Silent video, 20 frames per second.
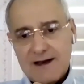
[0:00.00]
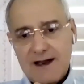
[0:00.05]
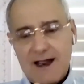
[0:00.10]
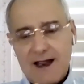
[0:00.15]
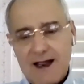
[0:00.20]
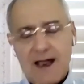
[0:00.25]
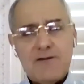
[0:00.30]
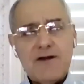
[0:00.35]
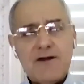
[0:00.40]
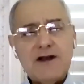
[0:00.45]

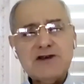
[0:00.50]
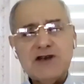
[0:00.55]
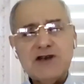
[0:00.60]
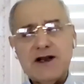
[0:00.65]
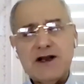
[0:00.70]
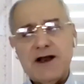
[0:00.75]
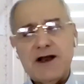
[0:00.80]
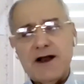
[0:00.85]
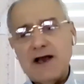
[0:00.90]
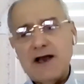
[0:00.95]
every
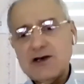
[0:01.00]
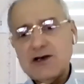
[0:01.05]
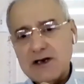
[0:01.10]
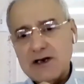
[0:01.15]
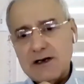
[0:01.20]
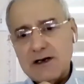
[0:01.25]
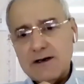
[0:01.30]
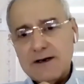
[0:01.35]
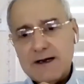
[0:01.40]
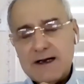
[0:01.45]

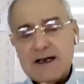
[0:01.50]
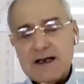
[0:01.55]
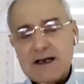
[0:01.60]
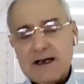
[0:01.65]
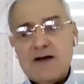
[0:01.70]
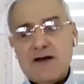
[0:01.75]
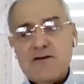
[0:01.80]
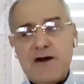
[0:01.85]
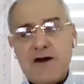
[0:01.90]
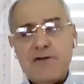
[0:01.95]
generation,
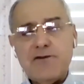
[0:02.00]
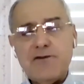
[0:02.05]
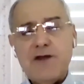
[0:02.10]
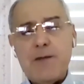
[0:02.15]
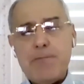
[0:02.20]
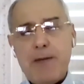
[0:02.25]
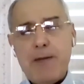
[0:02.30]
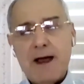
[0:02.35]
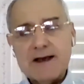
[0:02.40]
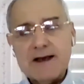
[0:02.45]

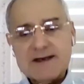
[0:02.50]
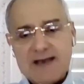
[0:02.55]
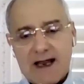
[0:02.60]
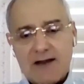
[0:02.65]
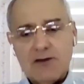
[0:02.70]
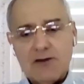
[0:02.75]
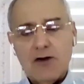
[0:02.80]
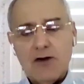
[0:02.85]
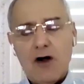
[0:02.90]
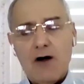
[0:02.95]

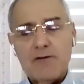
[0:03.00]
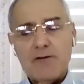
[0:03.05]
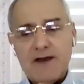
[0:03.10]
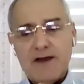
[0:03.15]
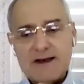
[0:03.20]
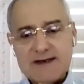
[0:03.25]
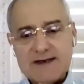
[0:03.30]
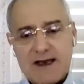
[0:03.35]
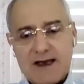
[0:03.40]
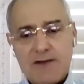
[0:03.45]
50% of
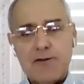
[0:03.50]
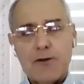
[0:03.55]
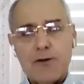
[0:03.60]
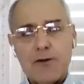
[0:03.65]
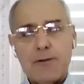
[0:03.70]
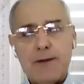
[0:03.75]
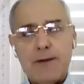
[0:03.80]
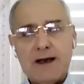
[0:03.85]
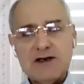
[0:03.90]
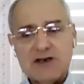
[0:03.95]
this
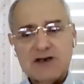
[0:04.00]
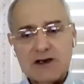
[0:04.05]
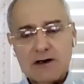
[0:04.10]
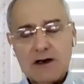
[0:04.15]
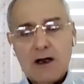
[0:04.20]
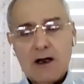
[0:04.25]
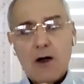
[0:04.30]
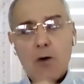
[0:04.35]
information